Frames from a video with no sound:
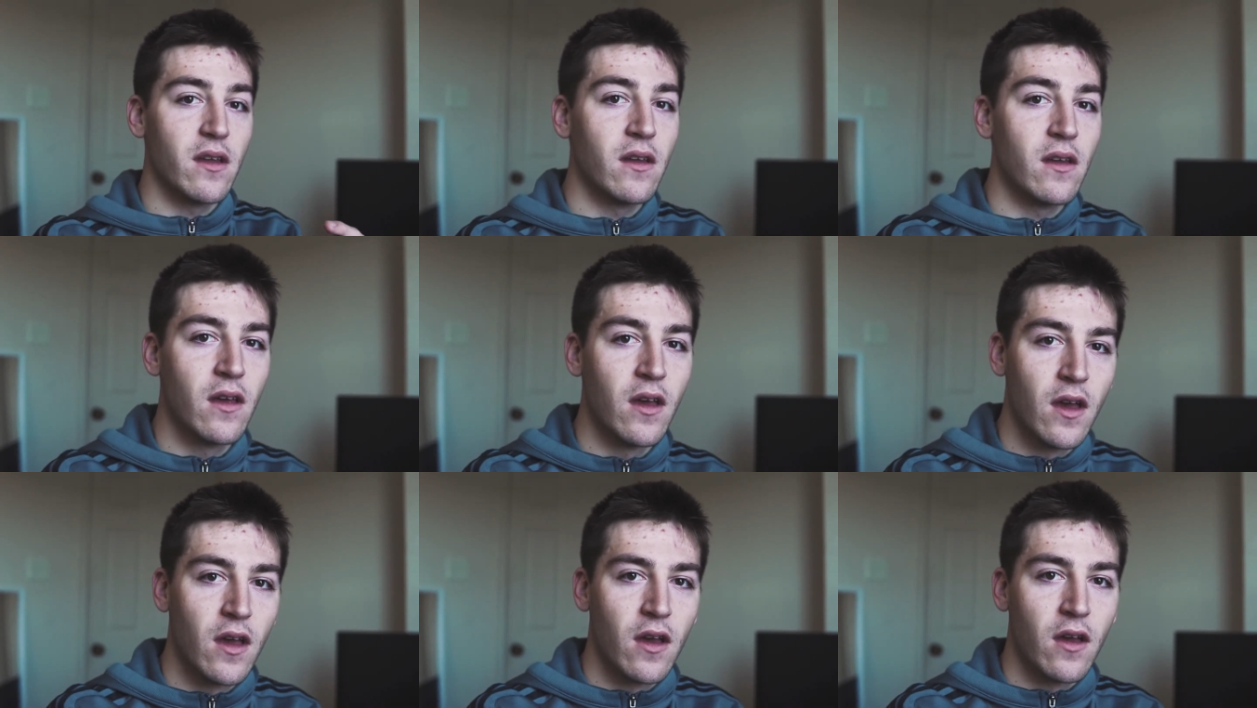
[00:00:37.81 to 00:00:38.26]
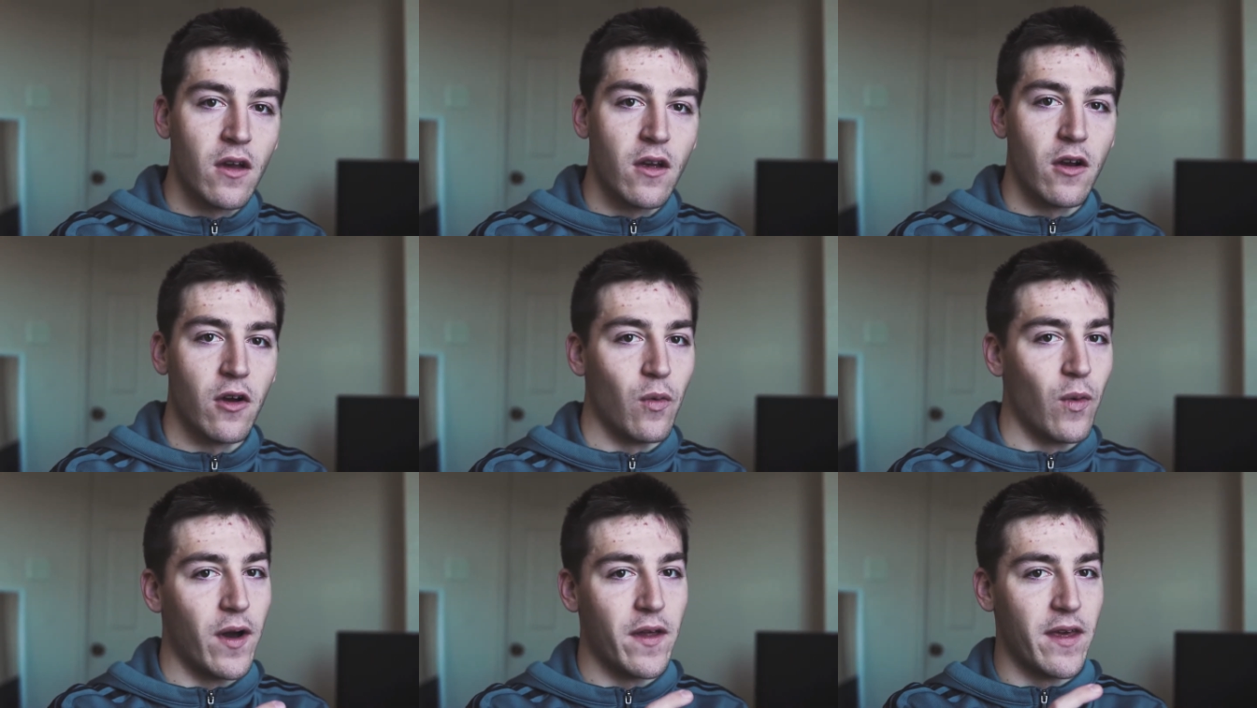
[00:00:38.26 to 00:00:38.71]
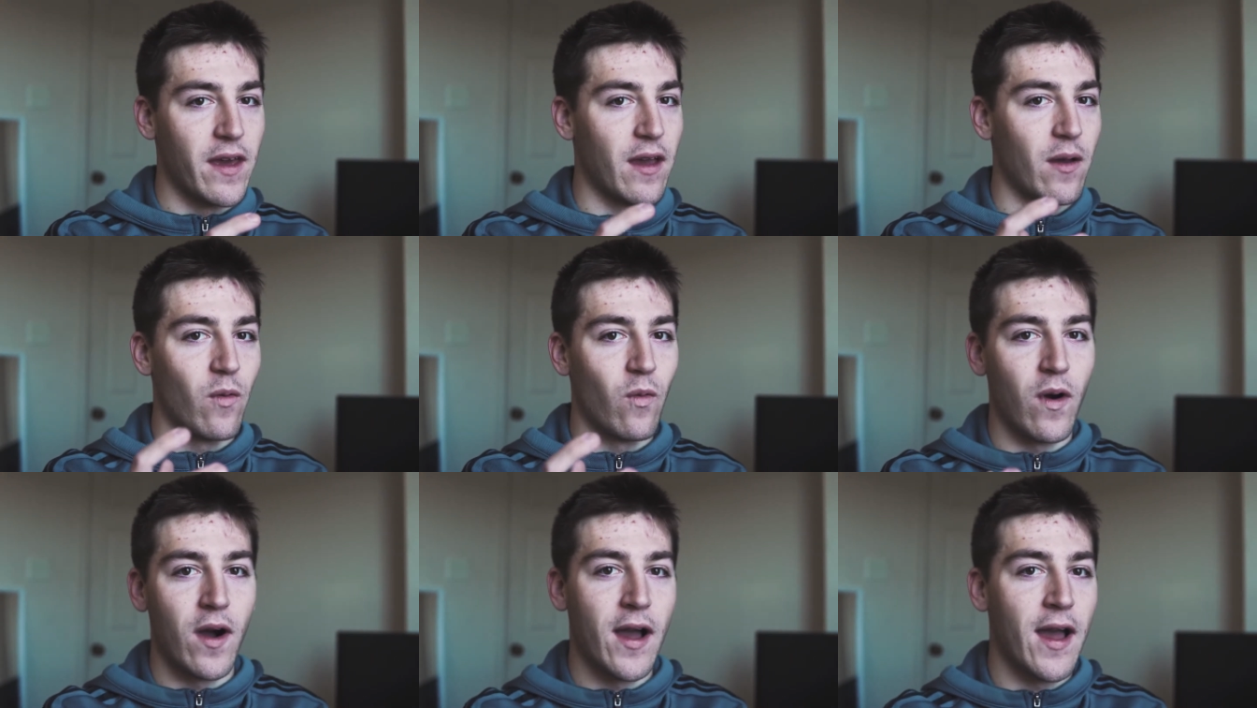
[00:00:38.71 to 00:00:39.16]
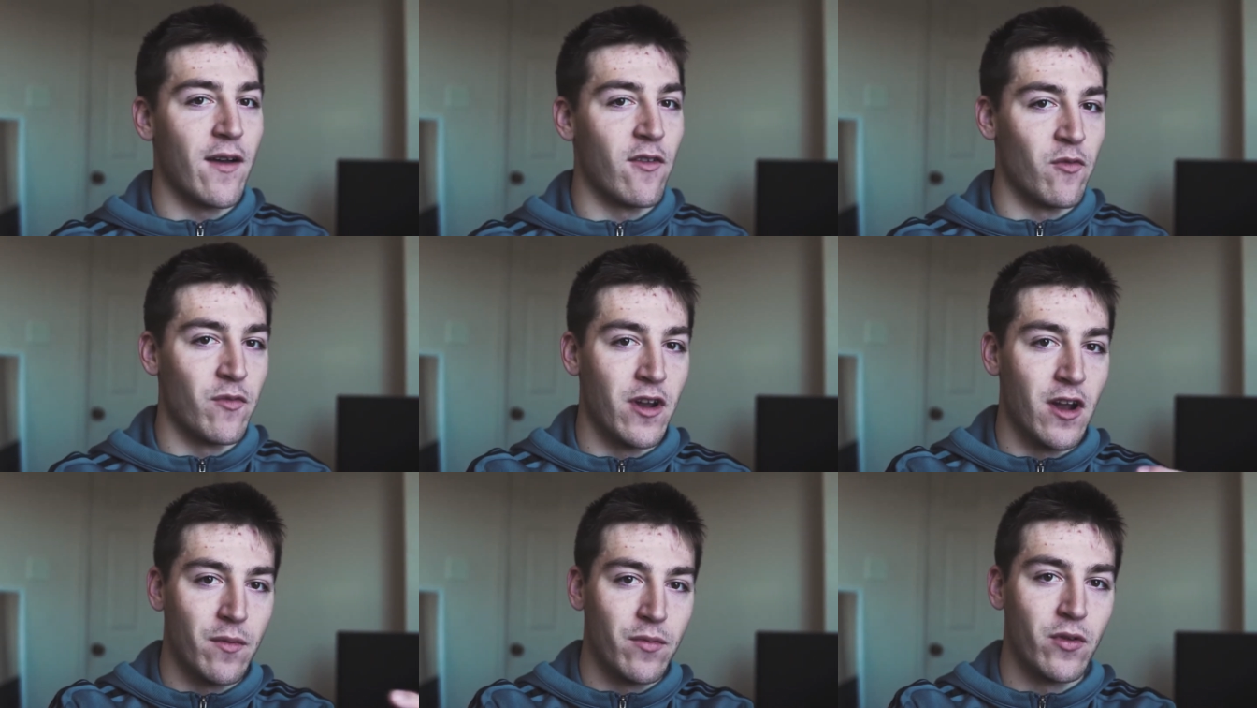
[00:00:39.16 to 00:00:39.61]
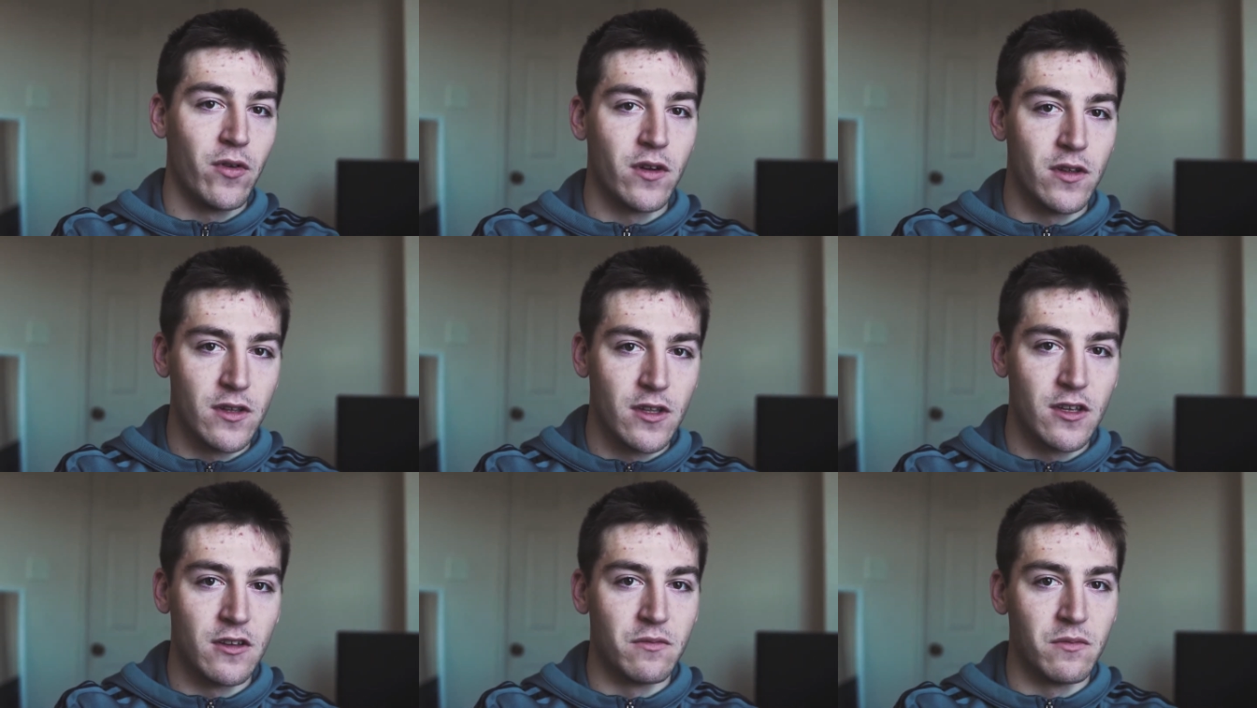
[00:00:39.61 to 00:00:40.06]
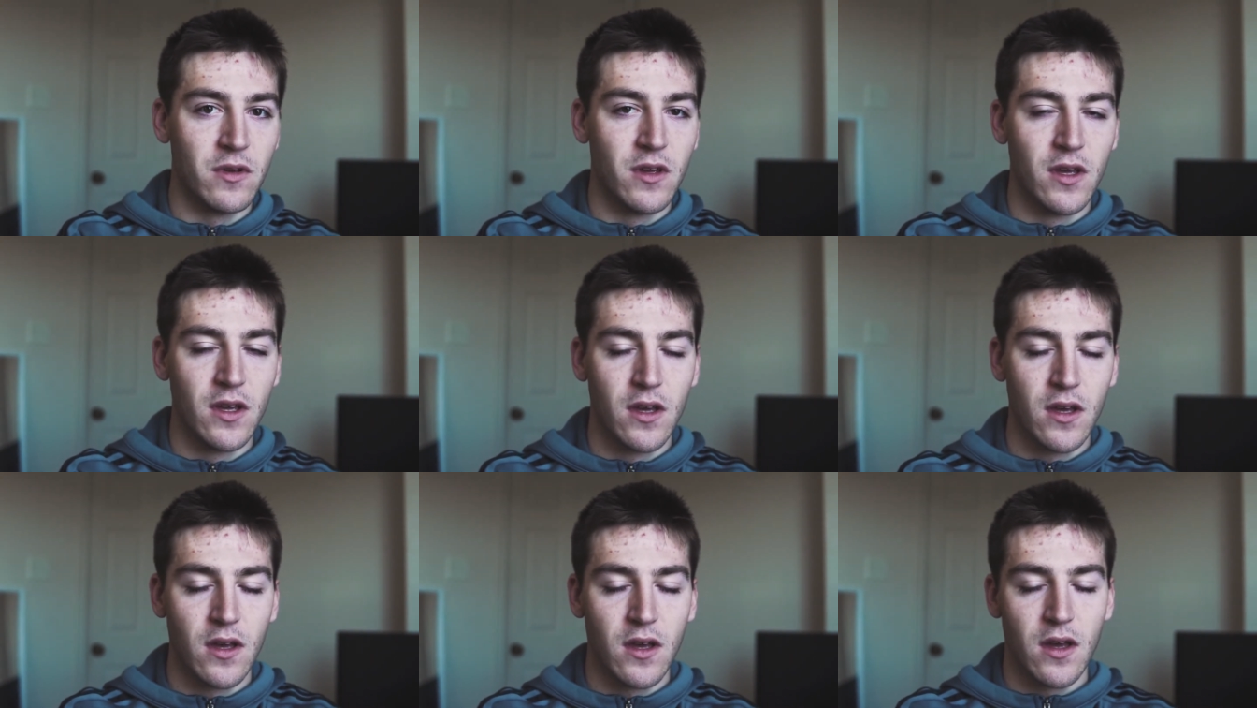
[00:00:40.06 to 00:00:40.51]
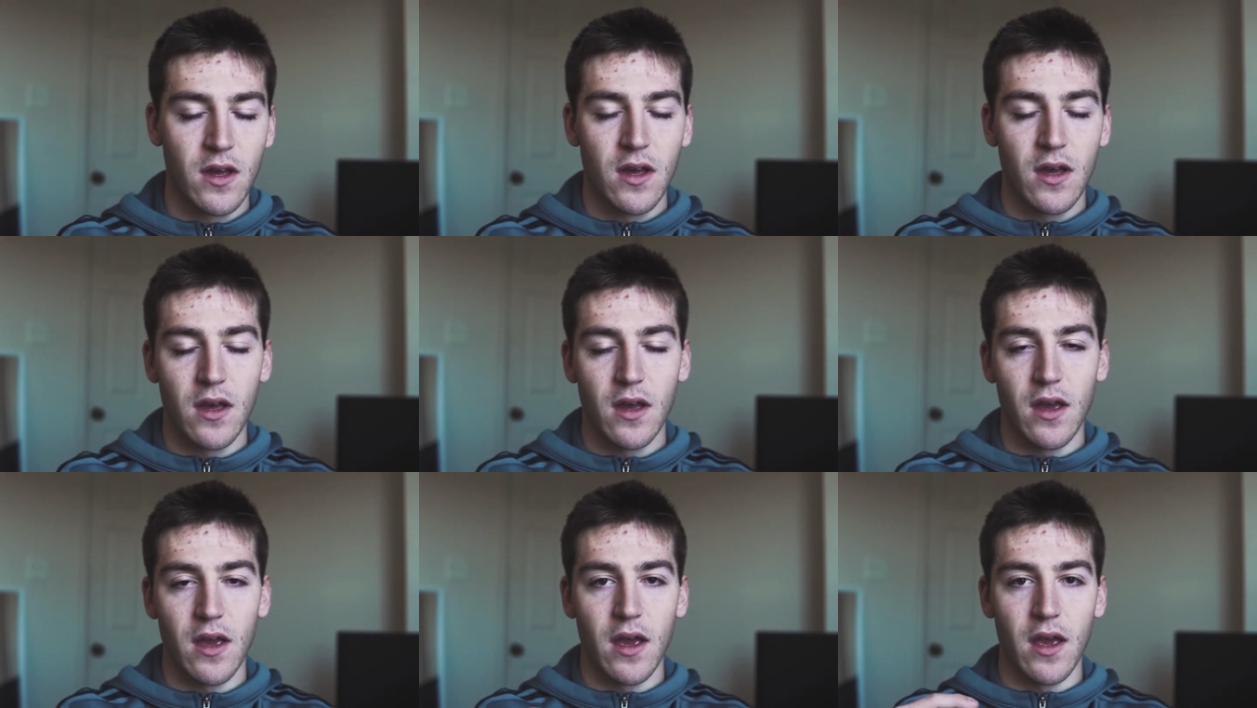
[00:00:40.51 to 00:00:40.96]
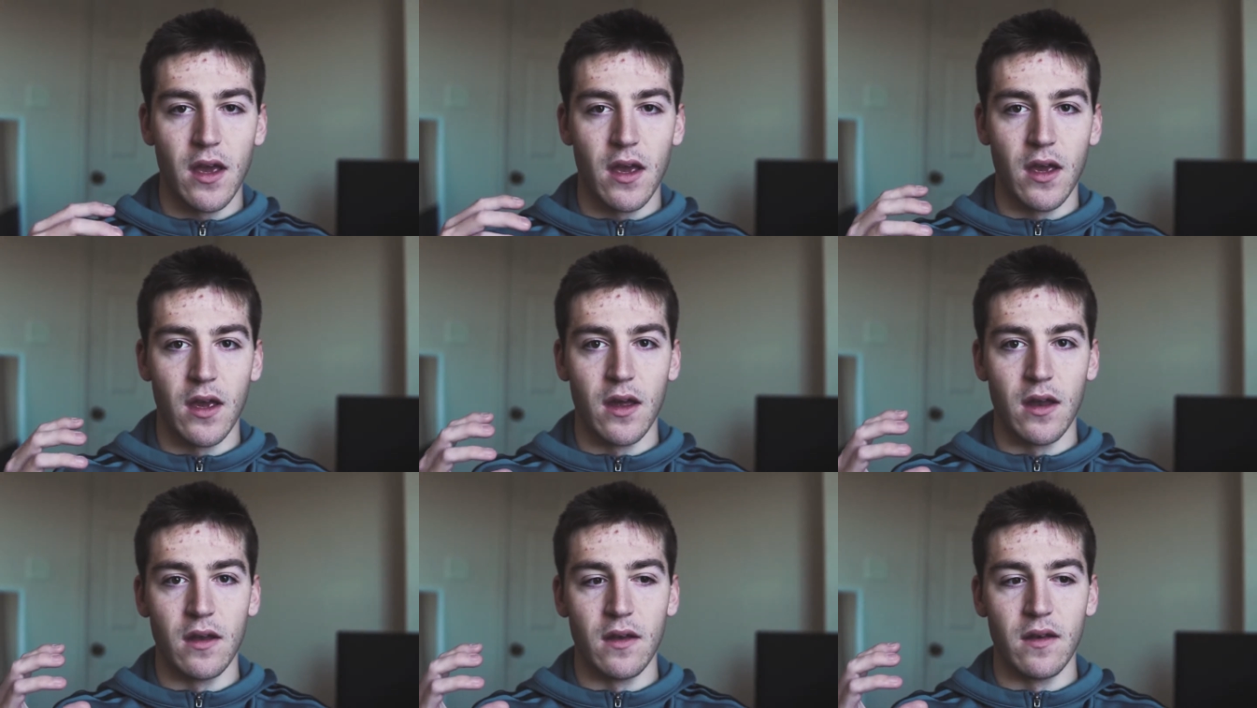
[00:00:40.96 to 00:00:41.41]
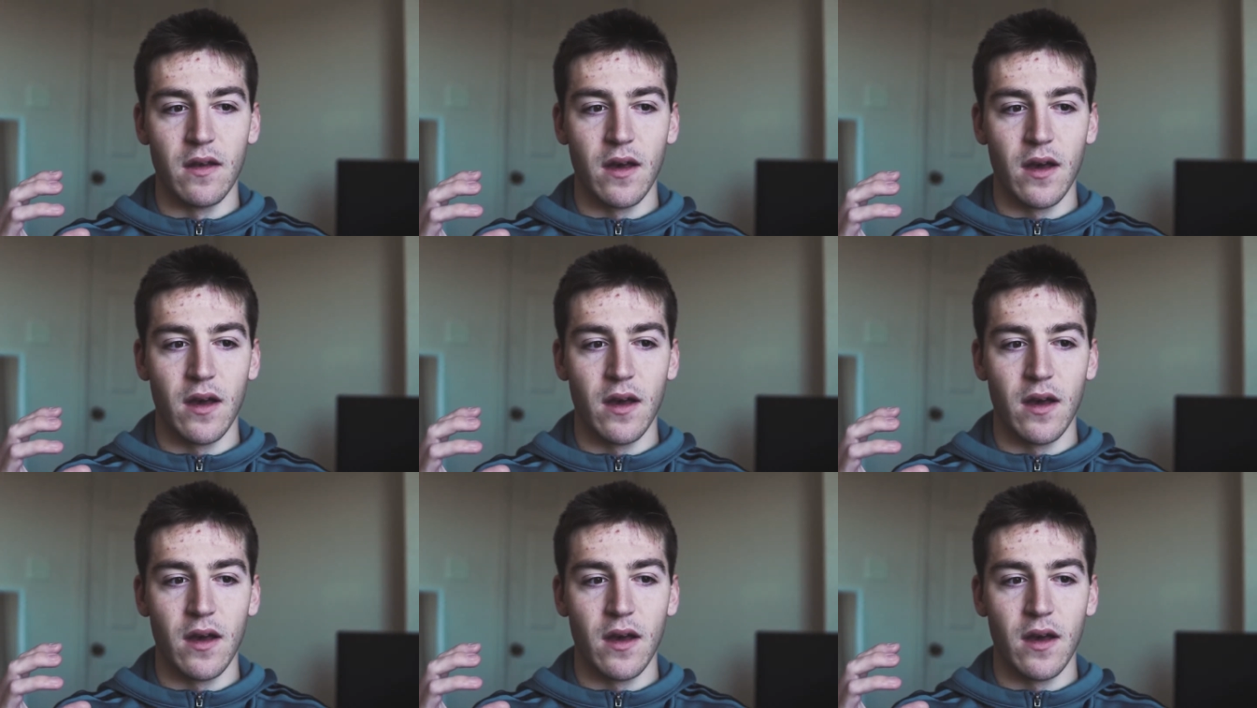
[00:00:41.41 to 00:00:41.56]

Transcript: or why I haven't been uploading them, and